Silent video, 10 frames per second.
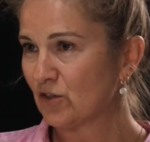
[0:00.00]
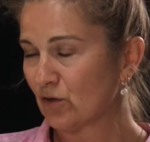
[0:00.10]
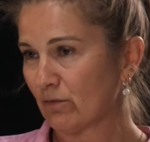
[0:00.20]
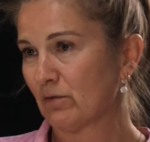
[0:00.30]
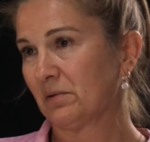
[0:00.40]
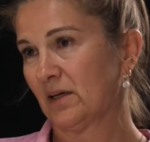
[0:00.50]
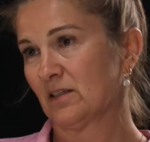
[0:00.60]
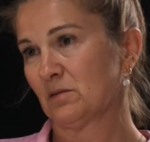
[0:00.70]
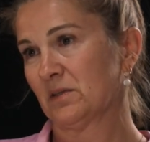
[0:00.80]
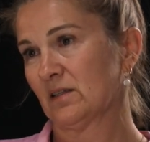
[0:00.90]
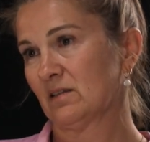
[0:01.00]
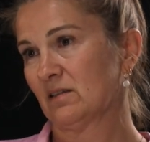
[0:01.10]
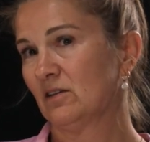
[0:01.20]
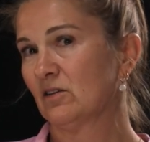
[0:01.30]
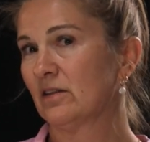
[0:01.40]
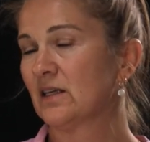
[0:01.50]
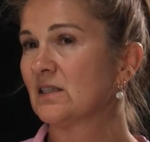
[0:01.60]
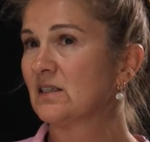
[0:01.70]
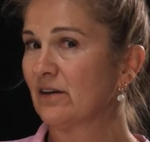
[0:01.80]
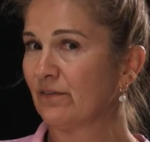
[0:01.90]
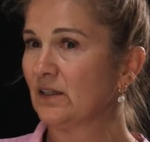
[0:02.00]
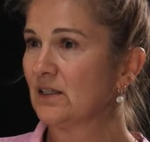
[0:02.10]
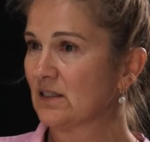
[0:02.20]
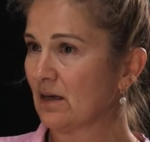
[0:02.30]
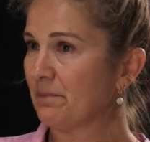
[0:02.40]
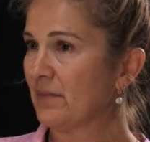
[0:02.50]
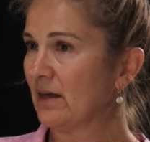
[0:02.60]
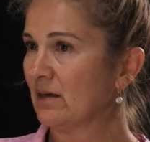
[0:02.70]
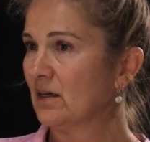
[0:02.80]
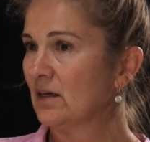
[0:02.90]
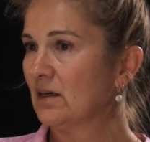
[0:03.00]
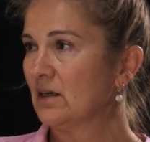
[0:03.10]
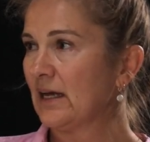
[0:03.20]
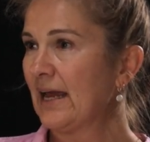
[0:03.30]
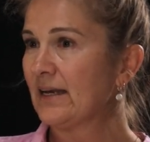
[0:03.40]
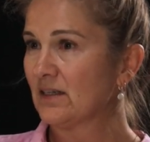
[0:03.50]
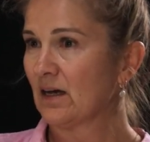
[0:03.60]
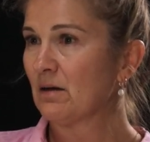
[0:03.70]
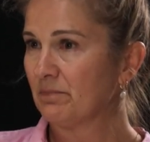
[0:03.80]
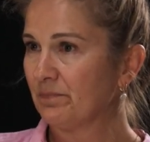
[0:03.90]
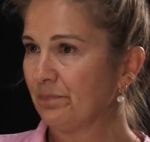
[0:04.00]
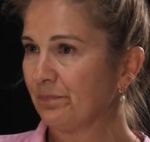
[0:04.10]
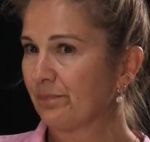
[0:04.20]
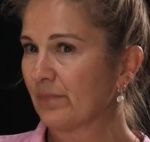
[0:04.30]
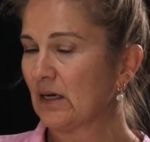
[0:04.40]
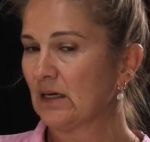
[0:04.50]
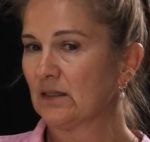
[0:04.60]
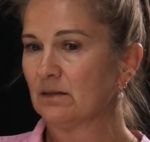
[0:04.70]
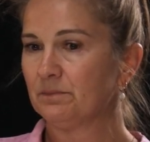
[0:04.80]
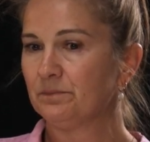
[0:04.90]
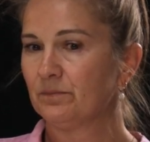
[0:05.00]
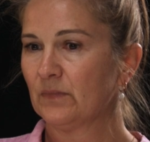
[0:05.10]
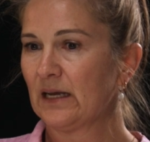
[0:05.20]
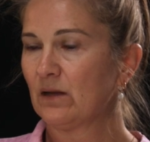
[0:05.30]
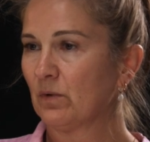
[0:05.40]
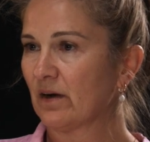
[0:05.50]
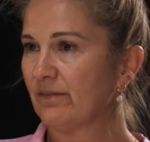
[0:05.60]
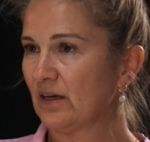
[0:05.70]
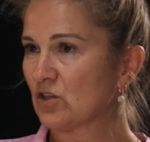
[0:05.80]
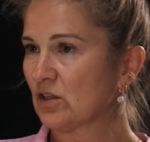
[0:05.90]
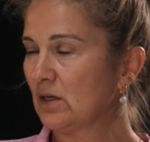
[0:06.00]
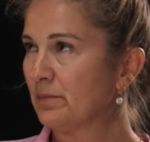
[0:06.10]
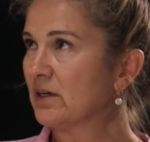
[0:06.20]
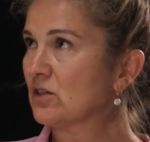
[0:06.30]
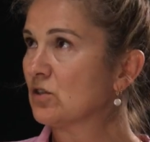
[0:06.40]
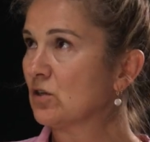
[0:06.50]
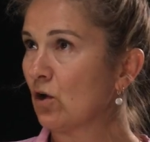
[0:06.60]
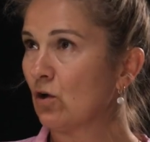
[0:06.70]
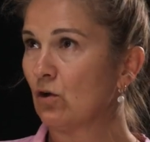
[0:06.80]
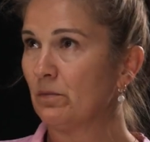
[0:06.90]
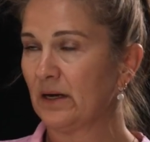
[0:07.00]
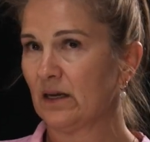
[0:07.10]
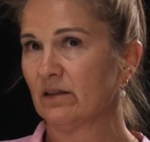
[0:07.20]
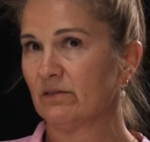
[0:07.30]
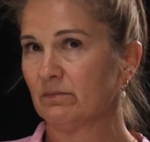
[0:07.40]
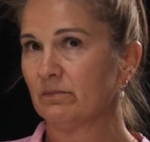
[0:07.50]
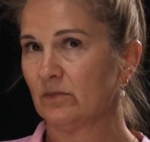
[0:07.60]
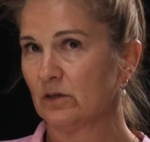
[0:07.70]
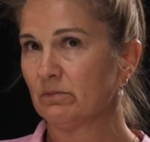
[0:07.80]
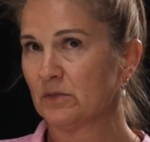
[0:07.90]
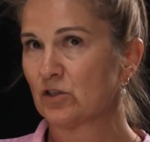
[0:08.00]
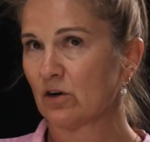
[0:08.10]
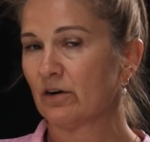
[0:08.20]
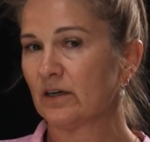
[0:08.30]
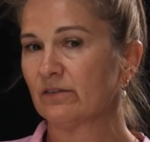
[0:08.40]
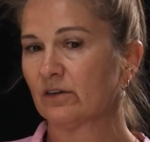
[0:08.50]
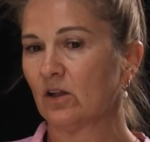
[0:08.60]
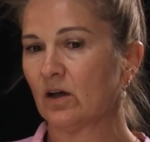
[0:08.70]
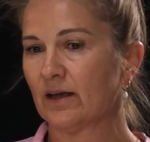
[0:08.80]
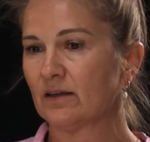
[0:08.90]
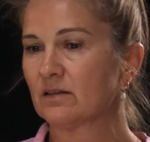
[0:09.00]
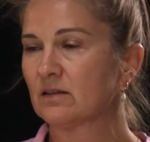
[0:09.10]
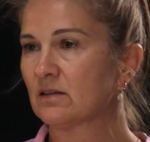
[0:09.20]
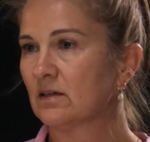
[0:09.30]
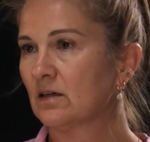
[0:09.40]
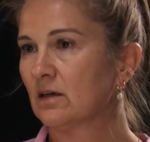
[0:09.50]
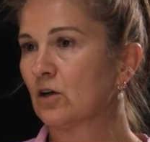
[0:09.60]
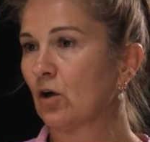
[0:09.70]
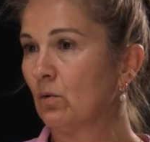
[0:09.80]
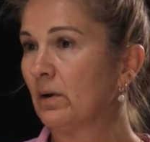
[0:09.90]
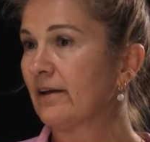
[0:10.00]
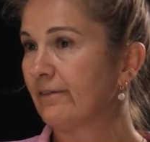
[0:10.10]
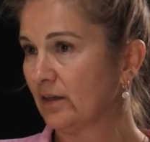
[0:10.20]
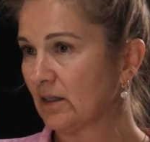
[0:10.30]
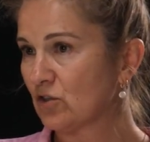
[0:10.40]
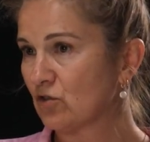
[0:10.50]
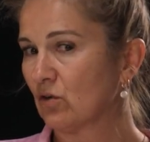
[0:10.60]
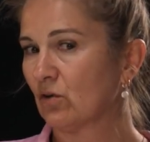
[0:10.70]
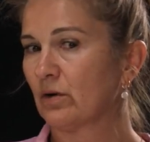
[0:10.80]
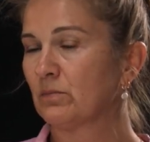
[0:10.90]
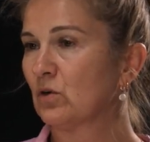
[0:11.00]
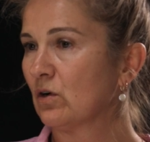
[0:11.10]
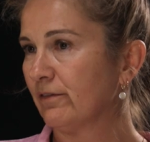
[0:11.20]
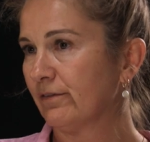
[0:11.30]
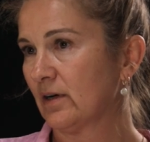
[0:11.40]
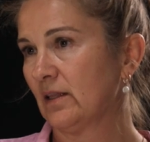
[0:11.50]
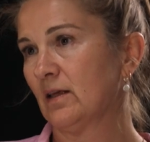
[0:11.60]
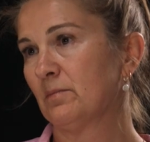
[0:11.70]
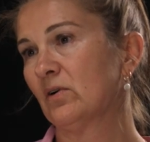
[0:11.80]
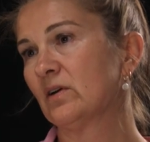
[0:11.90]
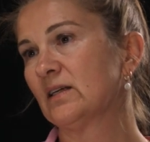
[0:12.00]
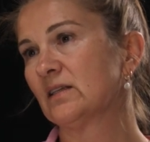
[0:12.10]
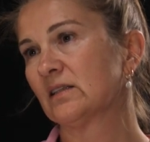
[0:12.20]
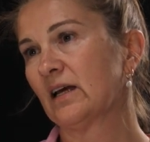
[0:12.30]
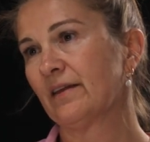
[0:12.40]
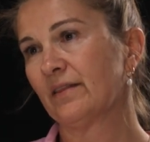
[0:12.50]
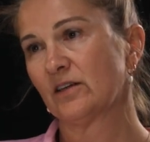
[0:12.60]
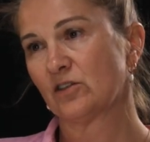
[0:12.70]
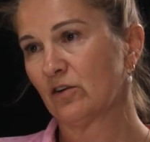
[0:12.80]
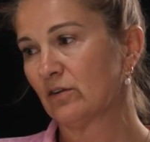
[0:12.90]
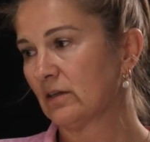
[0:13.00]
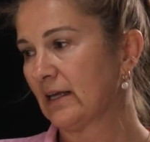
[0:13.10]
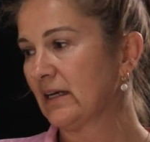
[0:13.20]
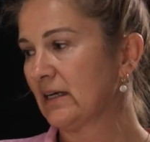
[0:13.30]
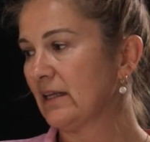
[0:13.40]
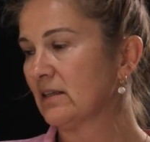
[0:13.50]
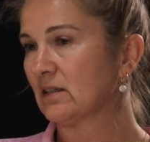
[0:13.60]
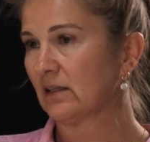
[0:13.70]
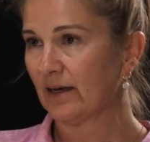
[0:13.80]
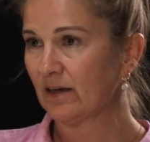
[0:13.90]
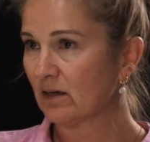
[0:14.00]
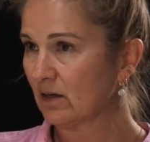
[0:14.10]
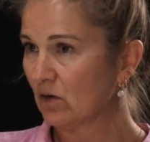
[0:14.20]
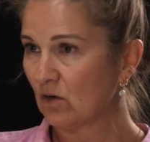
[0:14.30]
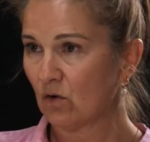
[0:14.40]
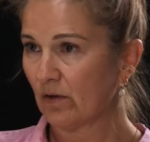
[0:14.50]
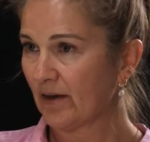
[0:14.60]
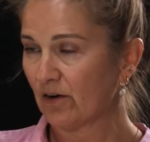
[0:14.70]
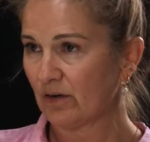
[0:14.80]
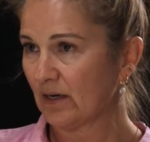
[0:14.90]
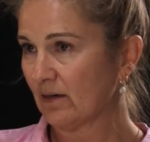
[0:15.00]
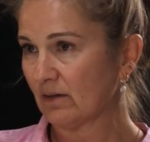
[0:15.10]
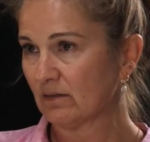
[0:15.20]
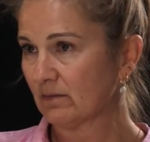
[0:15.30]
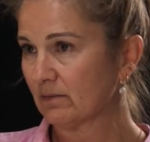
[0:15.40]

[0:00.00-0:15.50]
joint replacements. You know, there's definitely some that end up needing one eventually, but so many, the majority of clients go away feeling stronger and more confident in their bodies, and they can either delay it or they don't need it.